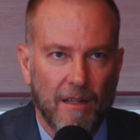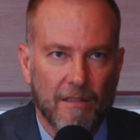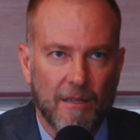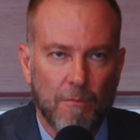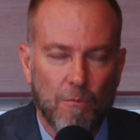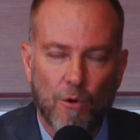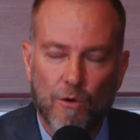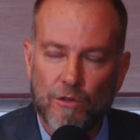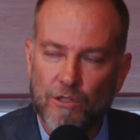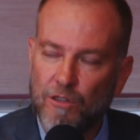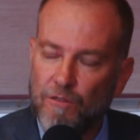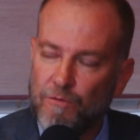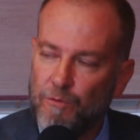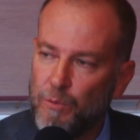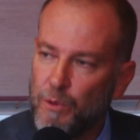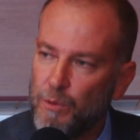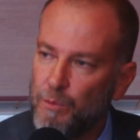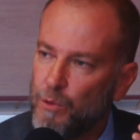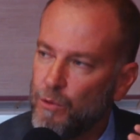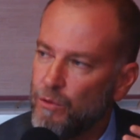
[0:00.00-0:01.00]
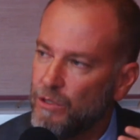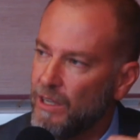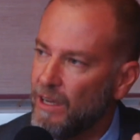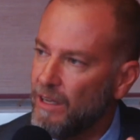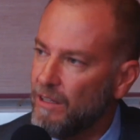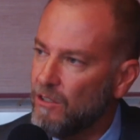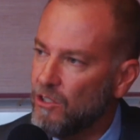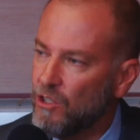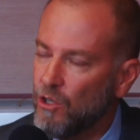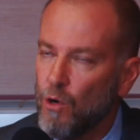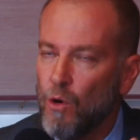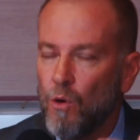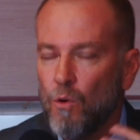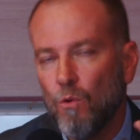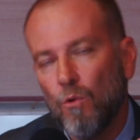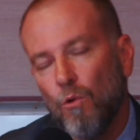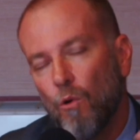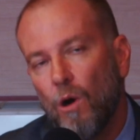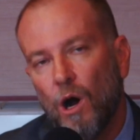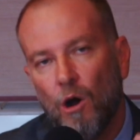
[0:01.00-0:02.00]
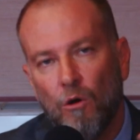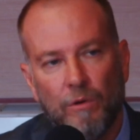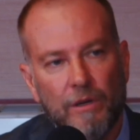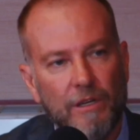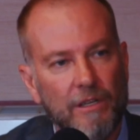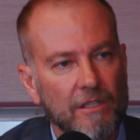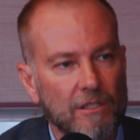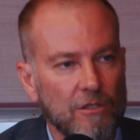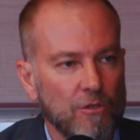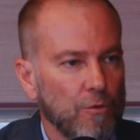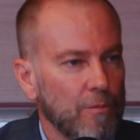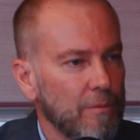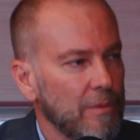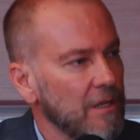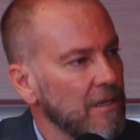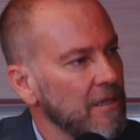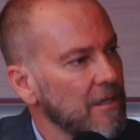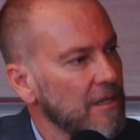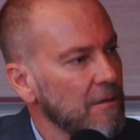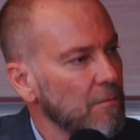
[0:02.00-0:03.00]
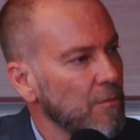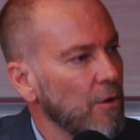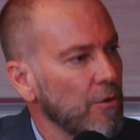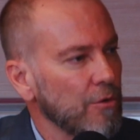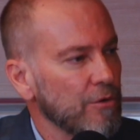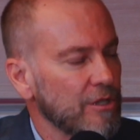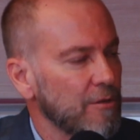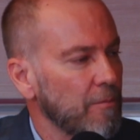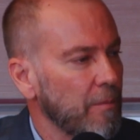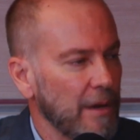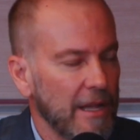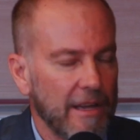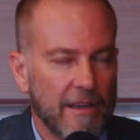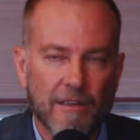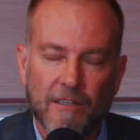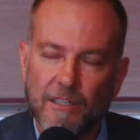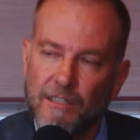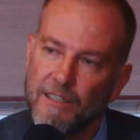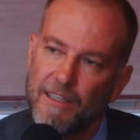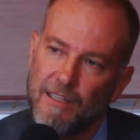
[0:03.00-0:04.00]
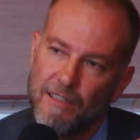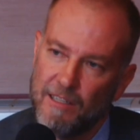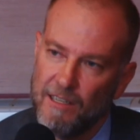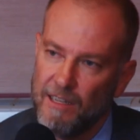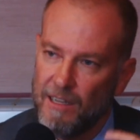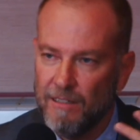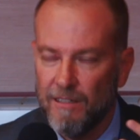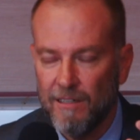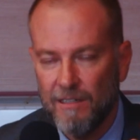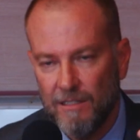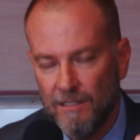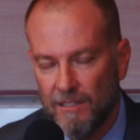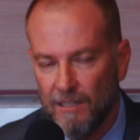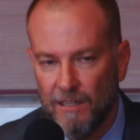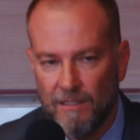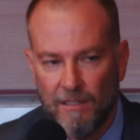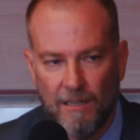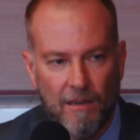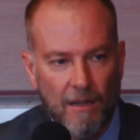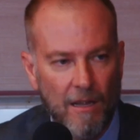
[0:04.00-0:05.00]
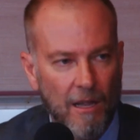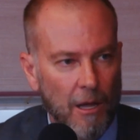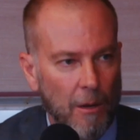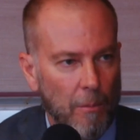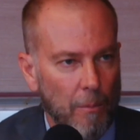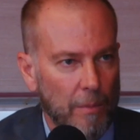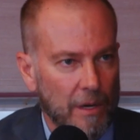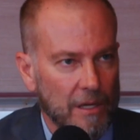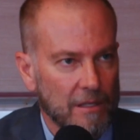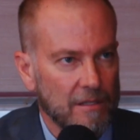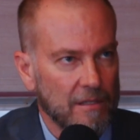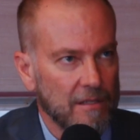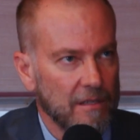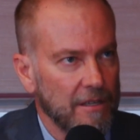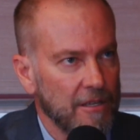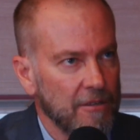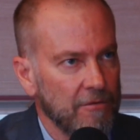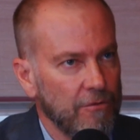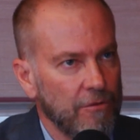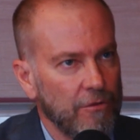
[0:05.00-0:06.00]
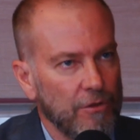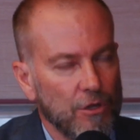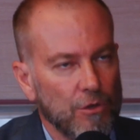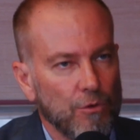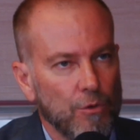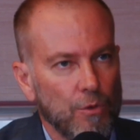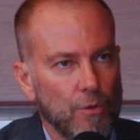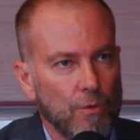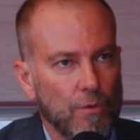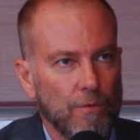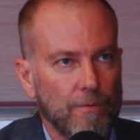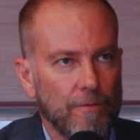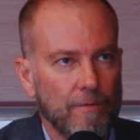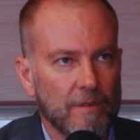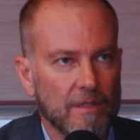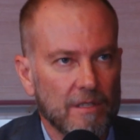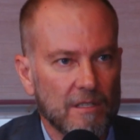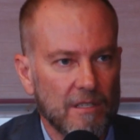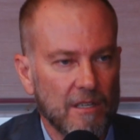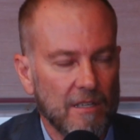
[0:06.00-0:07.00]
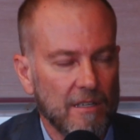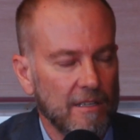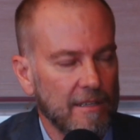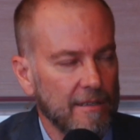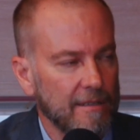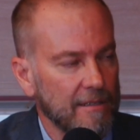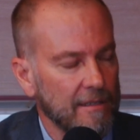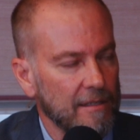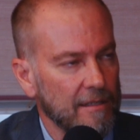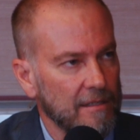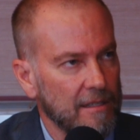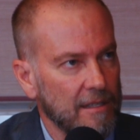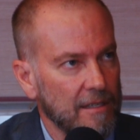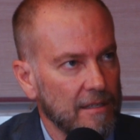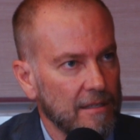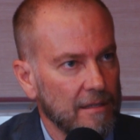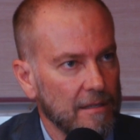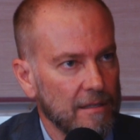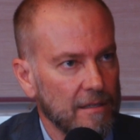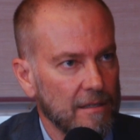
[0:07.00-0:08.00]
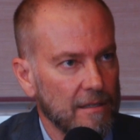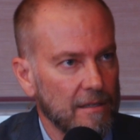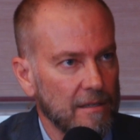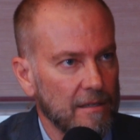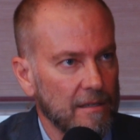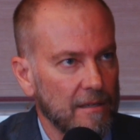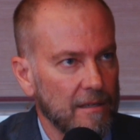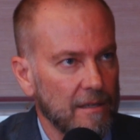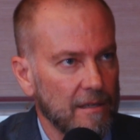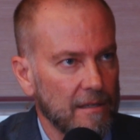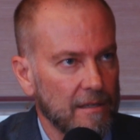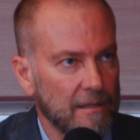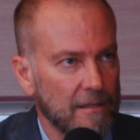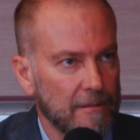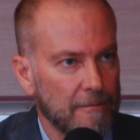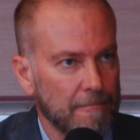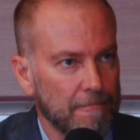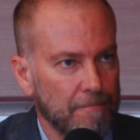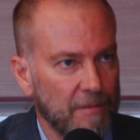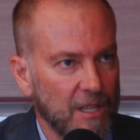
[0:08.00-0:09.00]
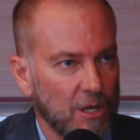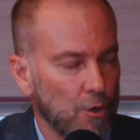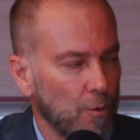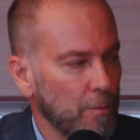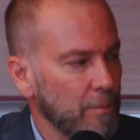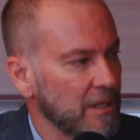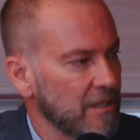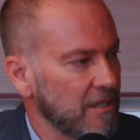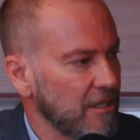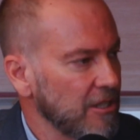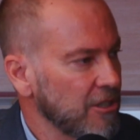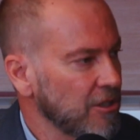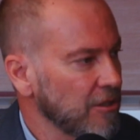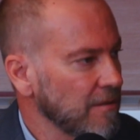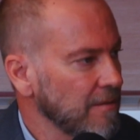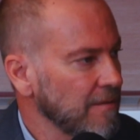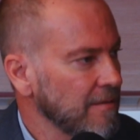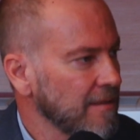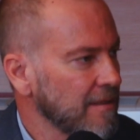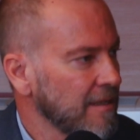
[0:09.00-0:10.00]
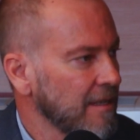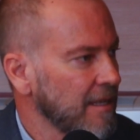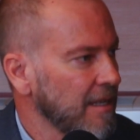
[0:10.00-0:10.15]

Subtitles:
the most of people said, so Huawei to be the most player, etc., etc. But if you see the competition,